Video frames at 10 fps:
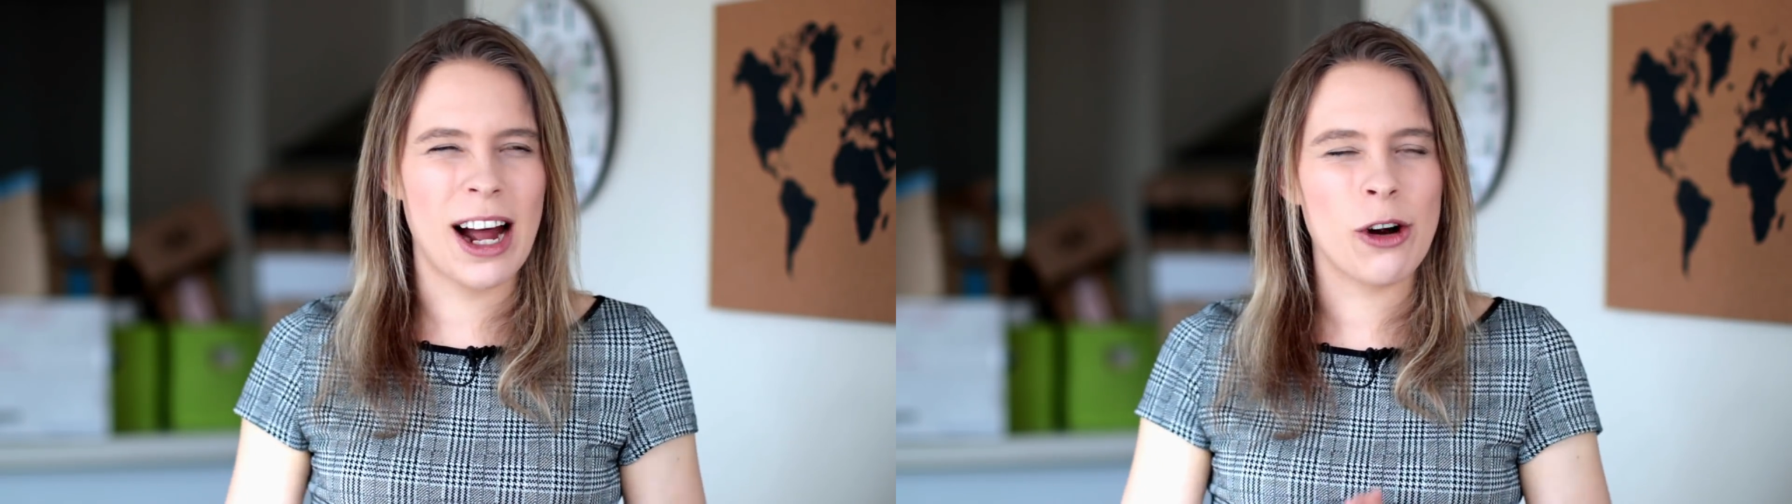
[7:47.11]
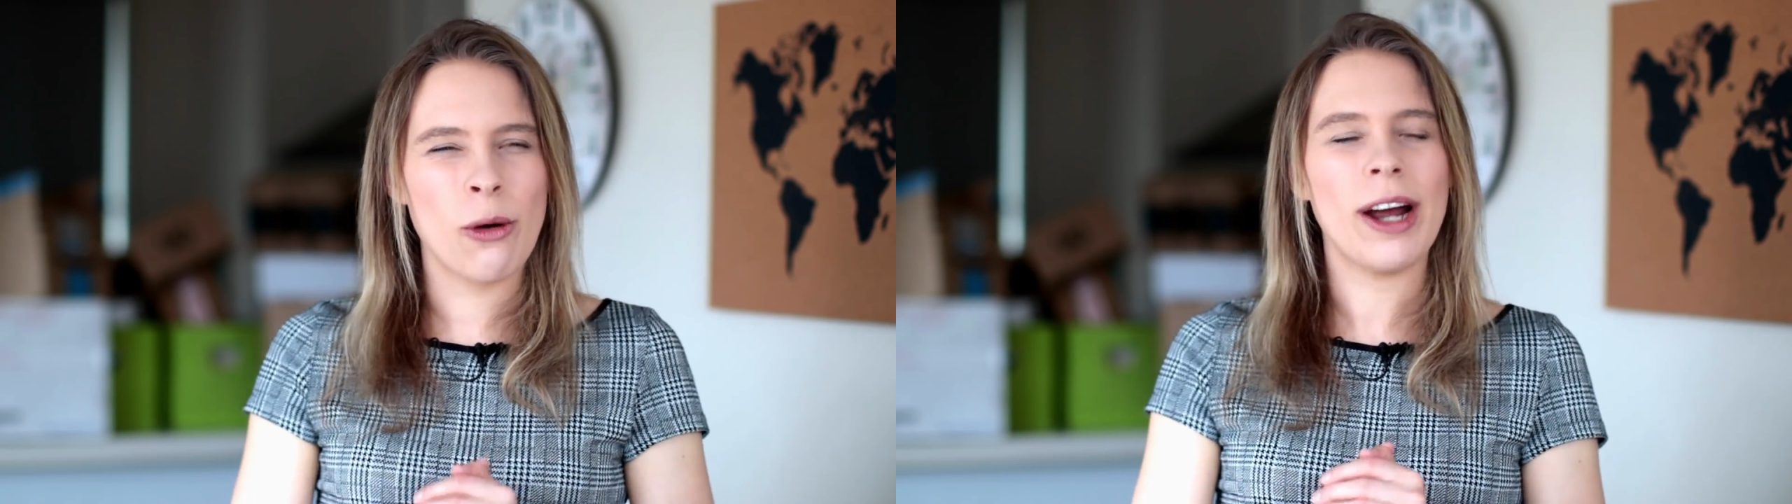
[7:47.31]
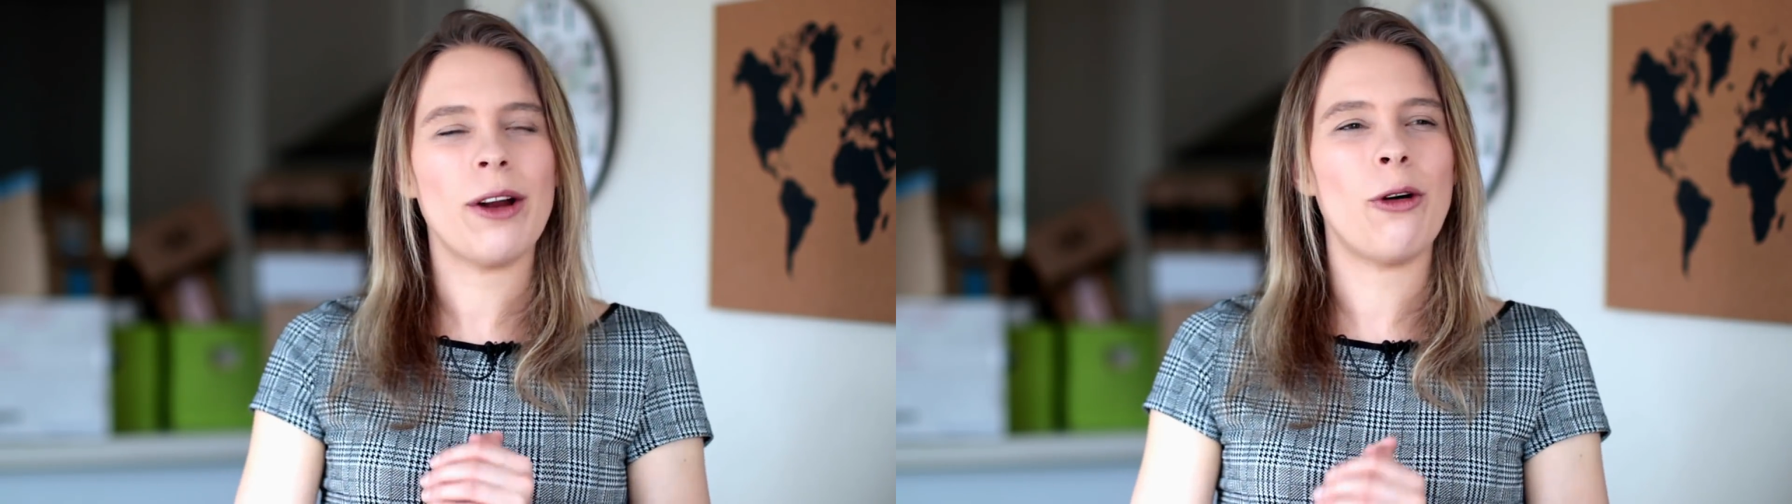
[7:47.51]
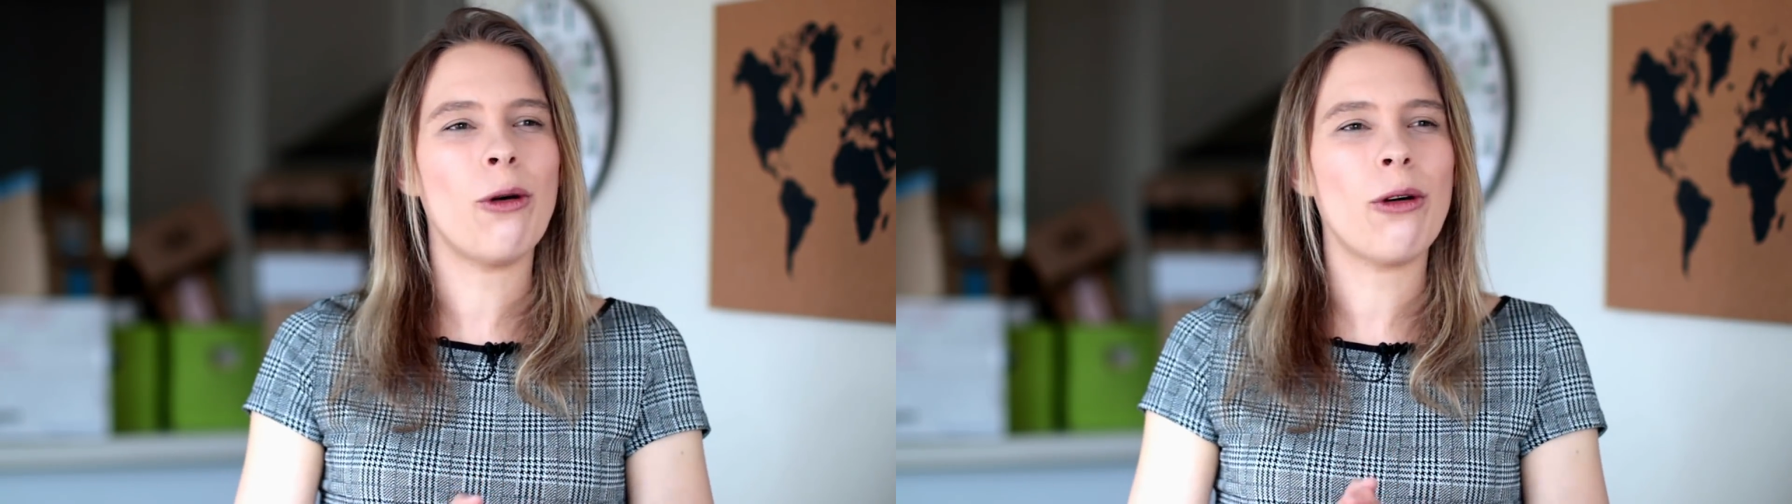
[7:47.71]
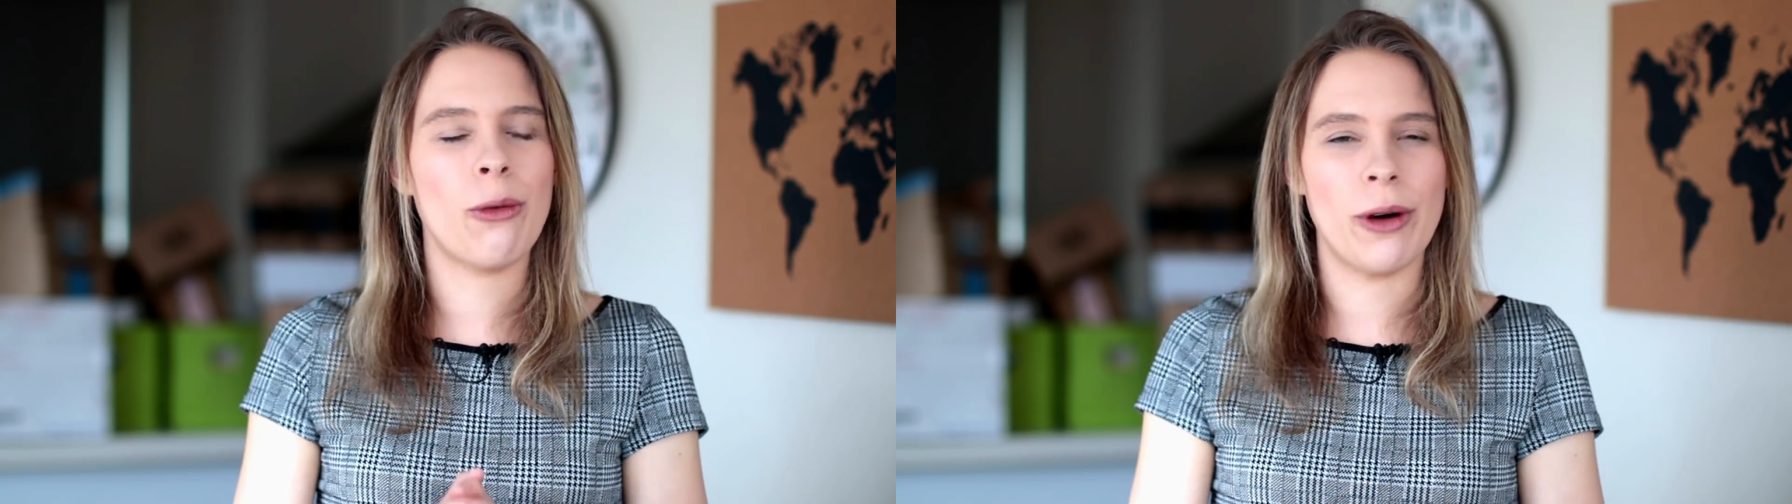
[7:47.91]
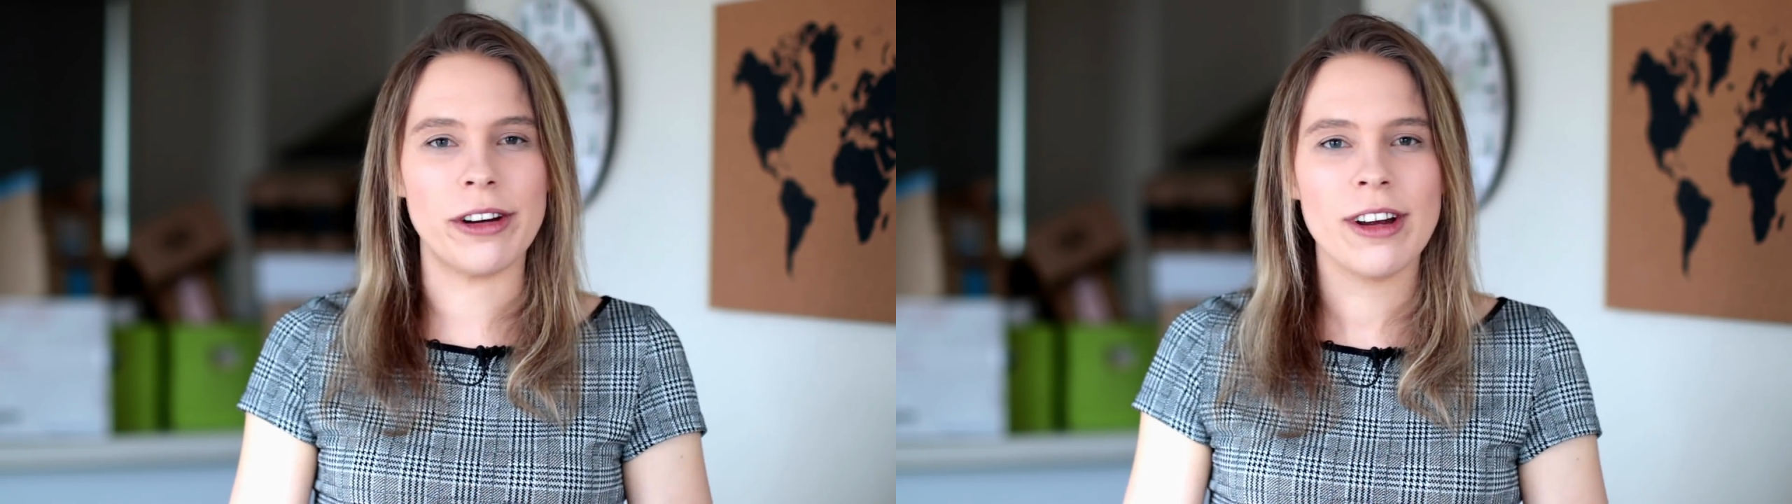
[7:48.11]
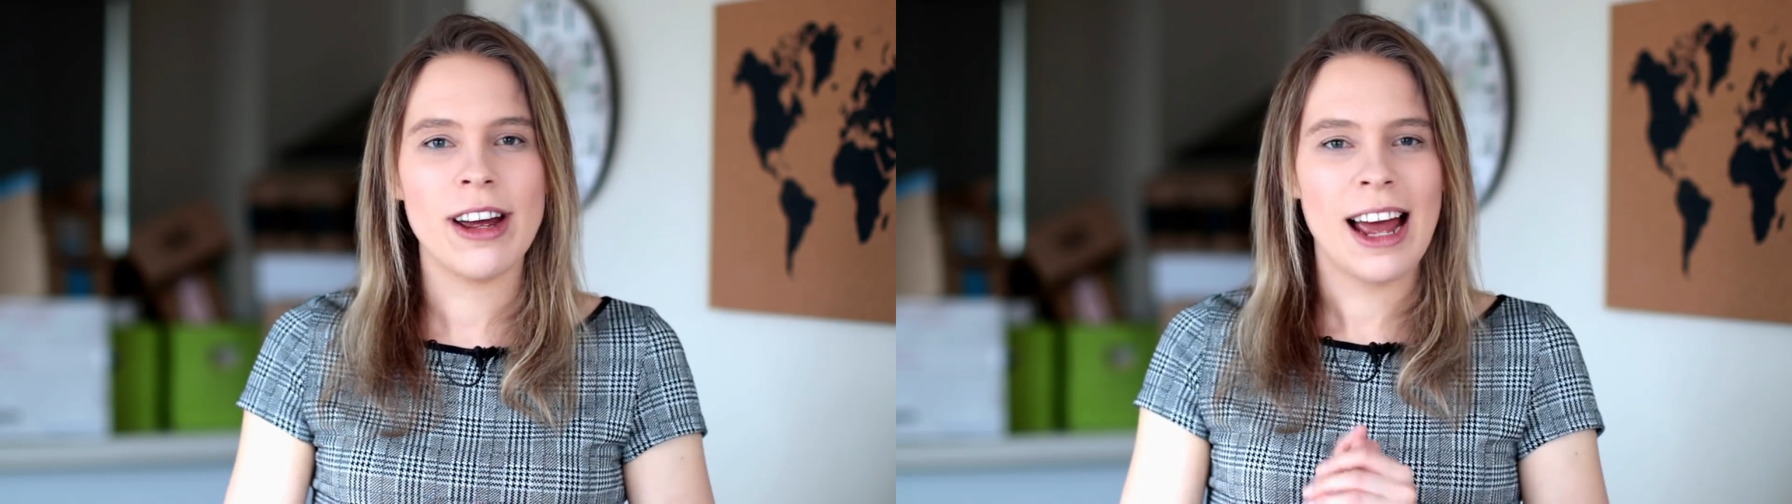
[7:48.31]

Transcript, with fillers: are quite awkward